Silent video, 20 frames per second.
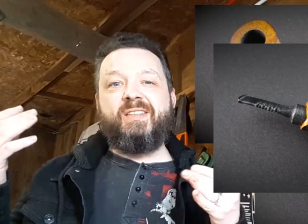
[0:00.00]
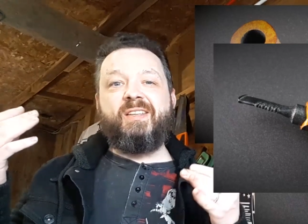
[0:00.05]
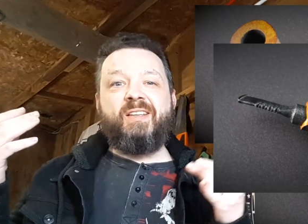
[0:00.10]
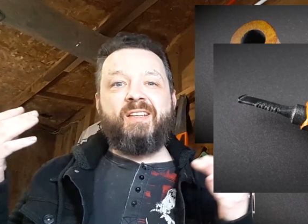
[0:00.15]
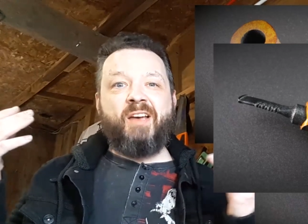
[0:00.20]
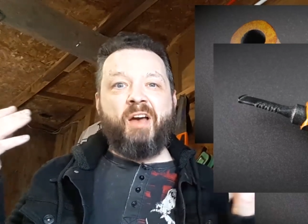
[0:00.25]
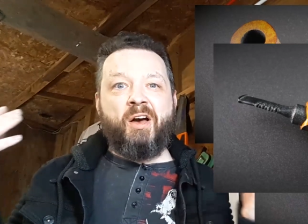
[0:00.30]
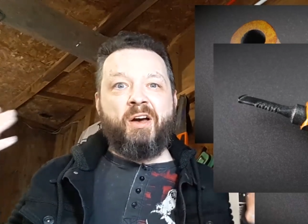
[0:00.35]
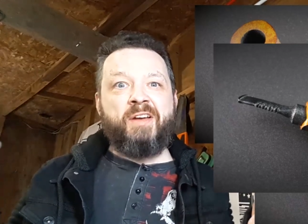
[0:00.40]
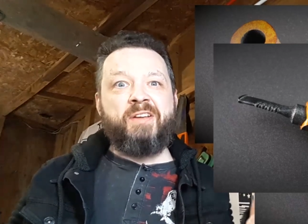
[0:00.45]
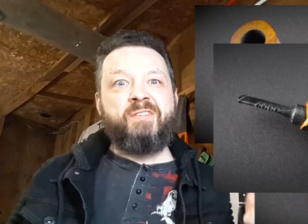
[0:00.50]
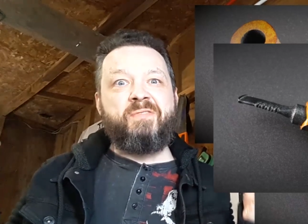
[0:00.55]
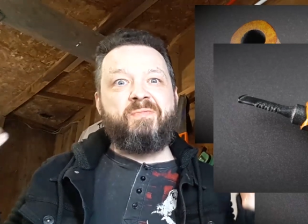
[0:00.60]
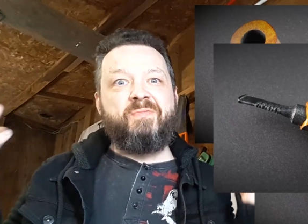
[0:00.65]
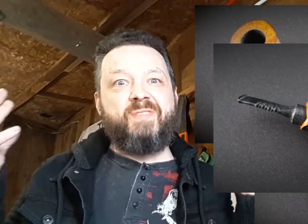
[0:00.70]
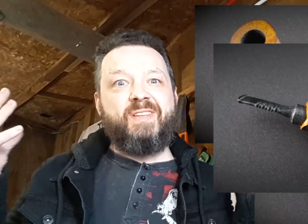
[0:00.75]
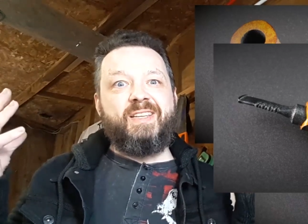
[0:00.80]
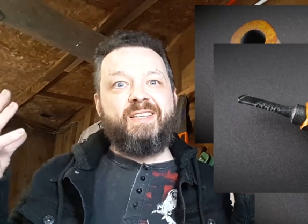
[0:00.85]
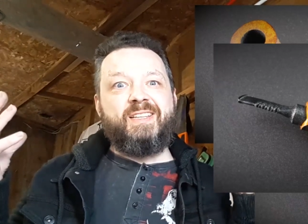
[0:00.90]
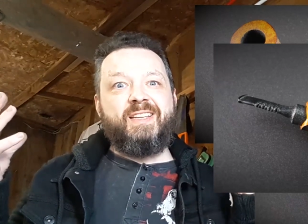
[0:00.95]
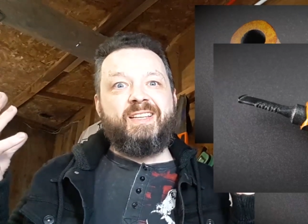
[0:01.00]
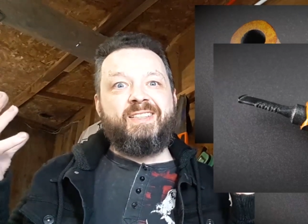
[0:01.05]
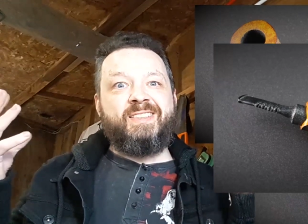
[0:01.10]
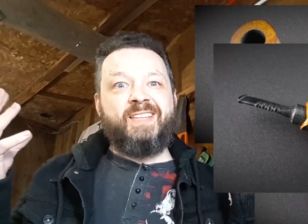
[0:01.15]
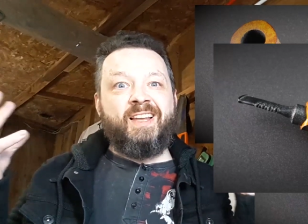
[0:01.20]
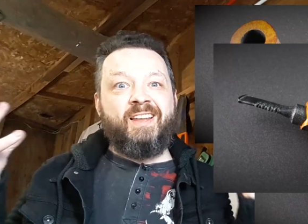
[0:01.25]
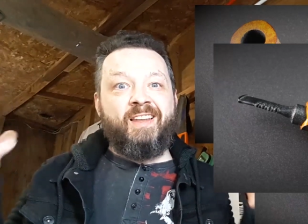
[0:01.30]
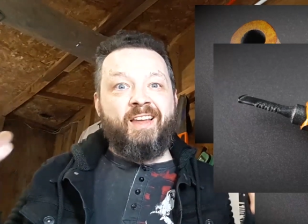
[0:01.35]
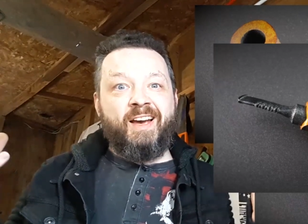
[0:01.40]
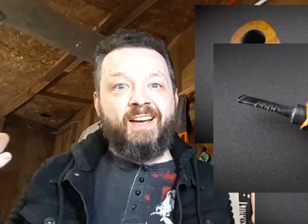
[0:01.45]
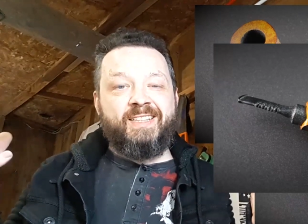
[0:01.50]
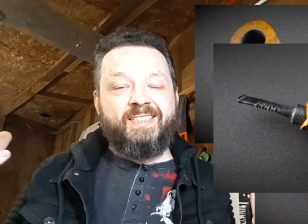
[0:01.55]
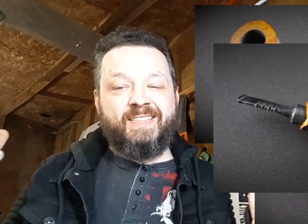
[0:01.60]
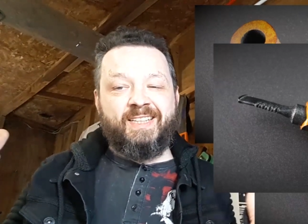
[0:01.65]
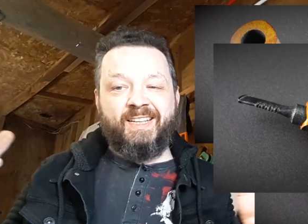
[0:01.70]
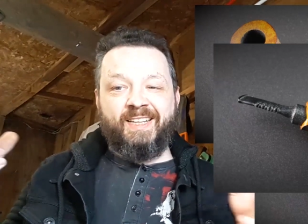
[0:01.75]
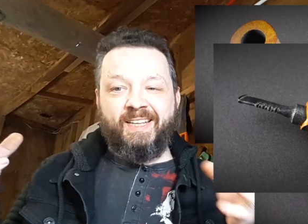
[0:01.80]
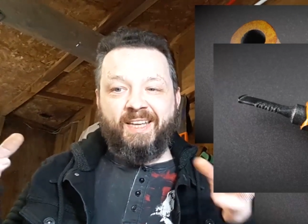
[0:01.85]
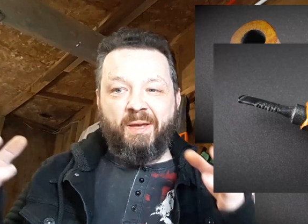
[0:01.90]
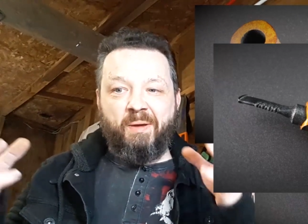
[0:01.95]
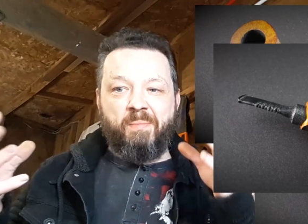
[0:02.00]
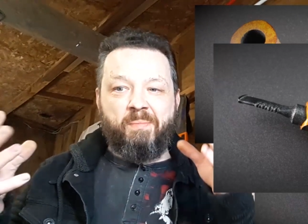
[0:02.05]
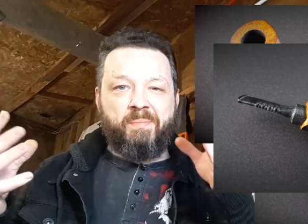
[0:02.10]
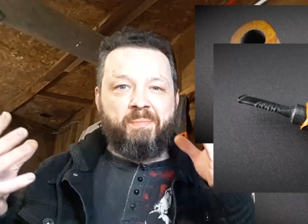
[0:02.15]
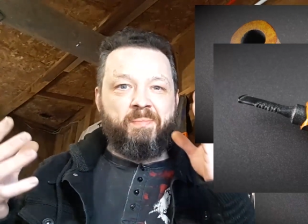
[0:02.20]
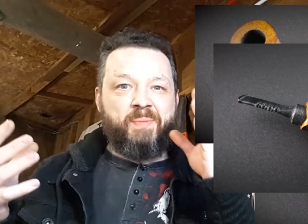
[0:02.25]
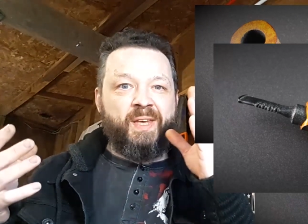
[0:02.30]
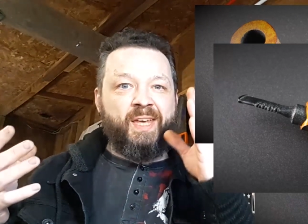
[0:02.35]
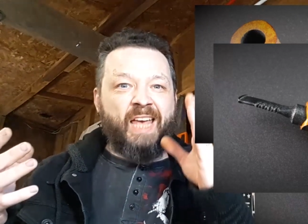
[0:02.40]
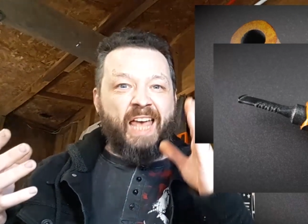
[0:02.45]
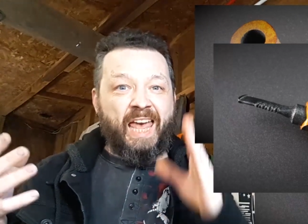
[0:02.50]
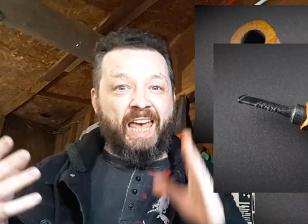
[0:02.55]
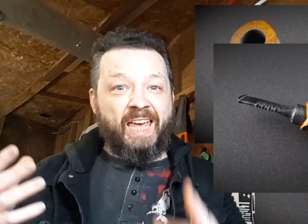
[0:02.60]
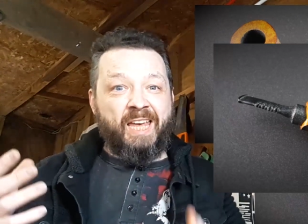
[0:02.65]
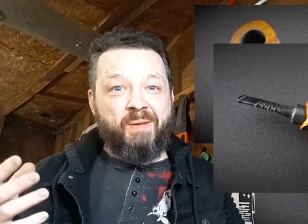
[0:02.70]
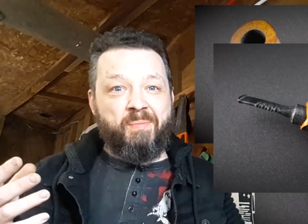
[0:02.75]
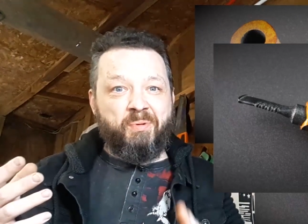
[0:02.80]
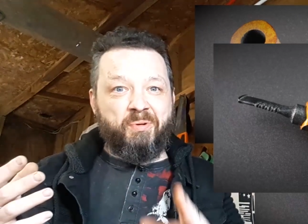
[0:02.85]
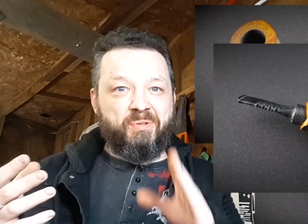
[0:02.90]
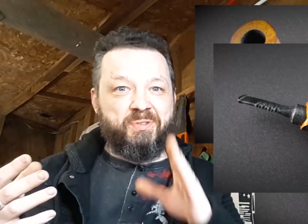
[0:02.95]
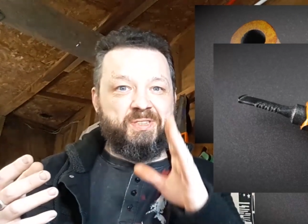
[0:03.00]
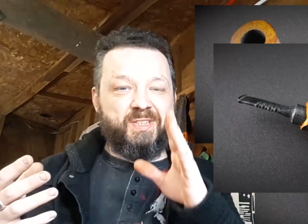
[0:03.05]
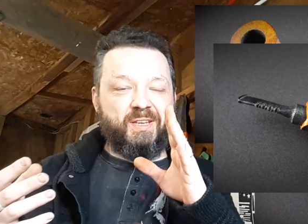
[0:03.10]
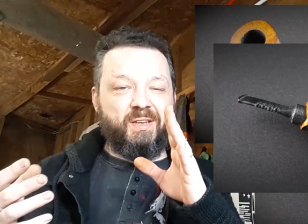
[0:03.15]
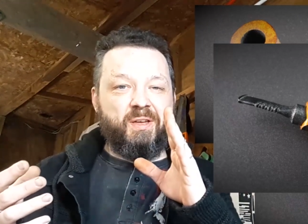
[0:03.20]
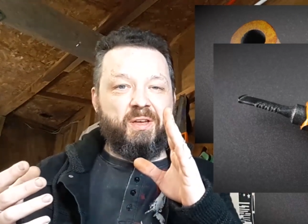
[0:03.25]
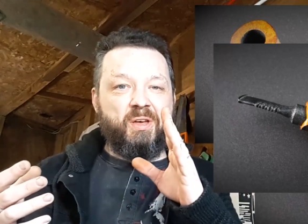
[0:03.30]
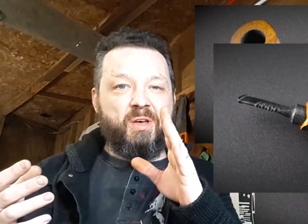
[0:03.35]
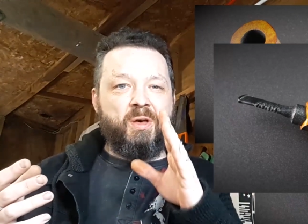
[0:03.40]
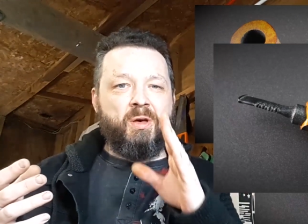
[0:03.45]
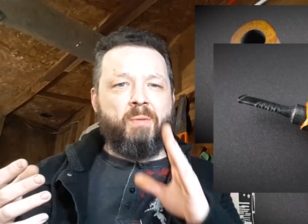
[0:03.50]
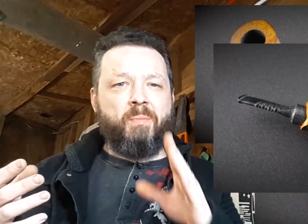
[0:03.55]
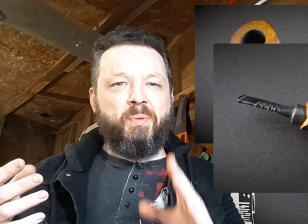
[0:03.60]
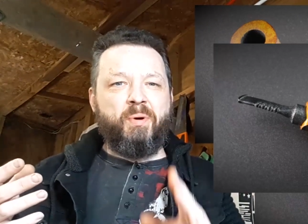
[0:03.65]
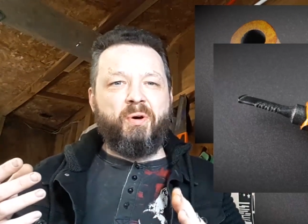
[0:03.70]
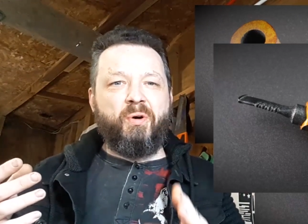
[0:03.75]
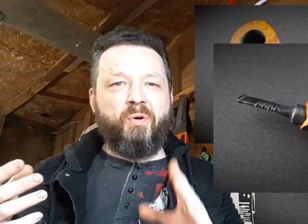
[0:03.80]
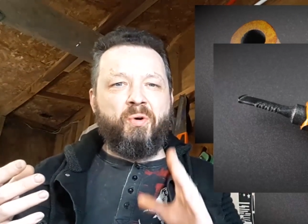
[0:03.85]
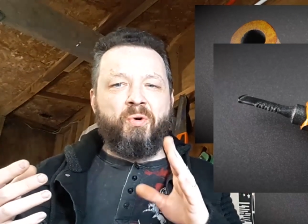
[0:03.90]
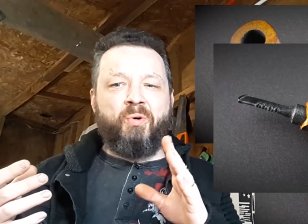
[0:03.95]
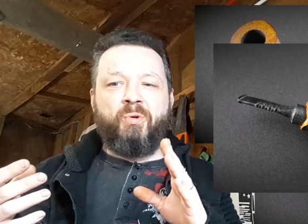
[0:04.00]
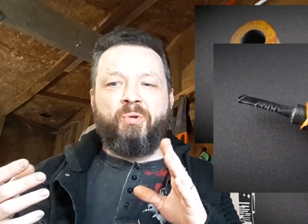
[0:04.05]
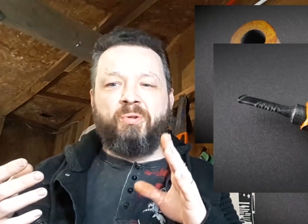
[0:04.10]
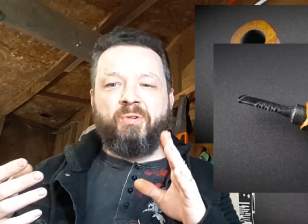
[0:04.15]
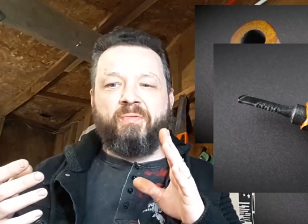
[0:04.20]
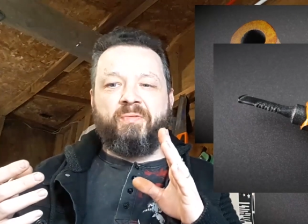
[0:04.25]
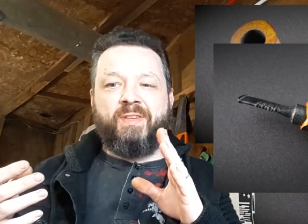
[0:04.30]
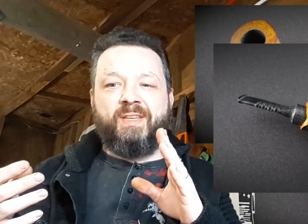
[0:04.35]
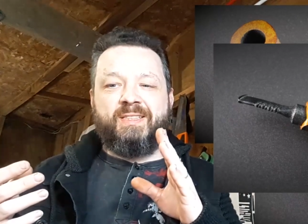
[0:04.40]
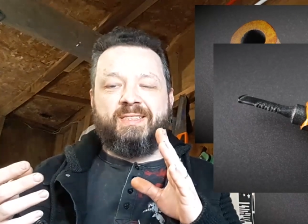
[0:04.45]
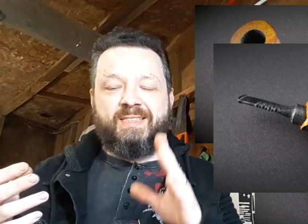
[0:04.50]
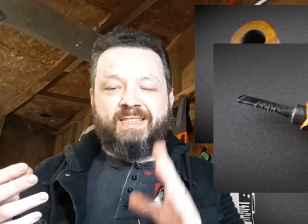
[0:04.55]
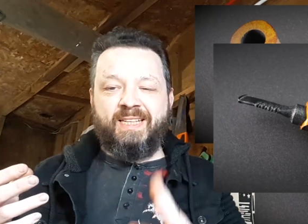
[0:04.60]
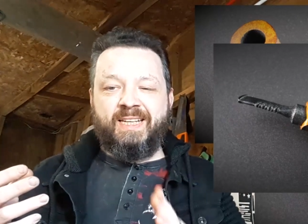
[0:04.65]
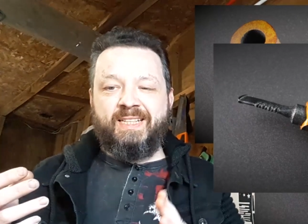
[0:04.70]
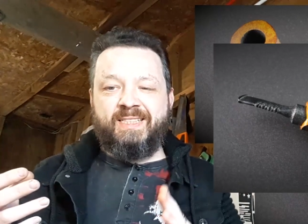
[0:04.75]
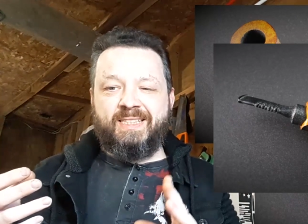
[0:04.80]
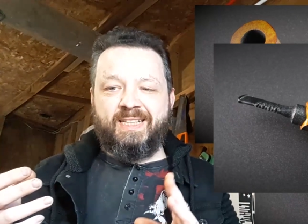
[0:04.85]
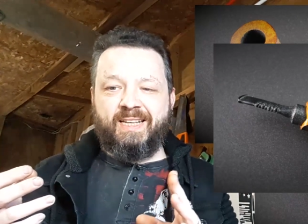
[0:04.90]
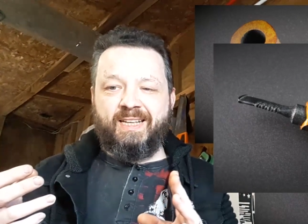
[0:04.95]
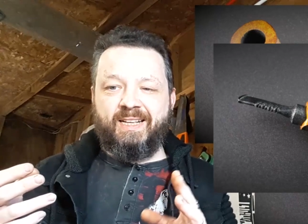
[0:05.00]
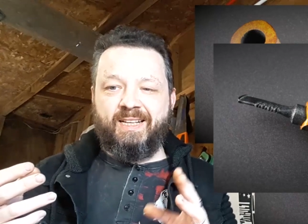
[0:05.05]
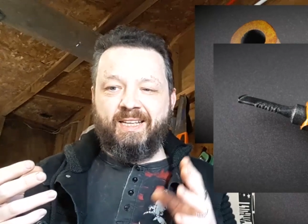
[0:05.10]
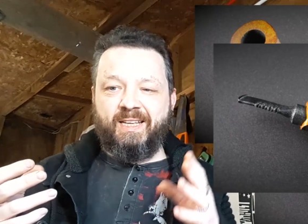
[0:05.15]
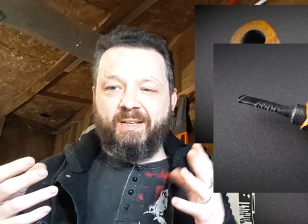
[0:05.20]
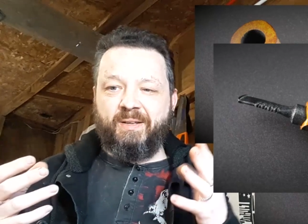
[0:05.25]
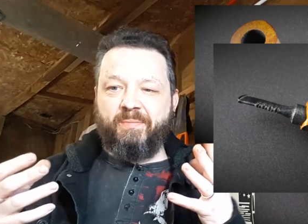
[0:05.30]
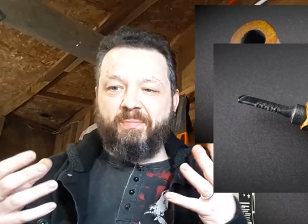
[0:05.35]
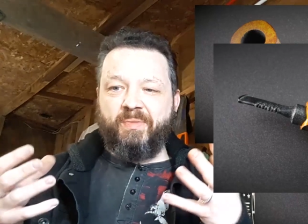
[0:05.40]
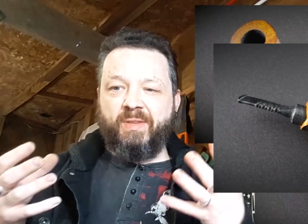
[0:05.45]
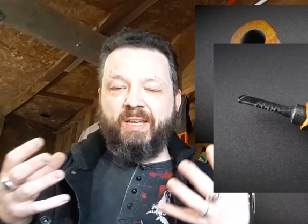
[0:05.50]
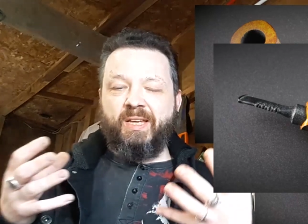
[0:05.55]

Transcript: kind of delighting in being able to put all of this detail in,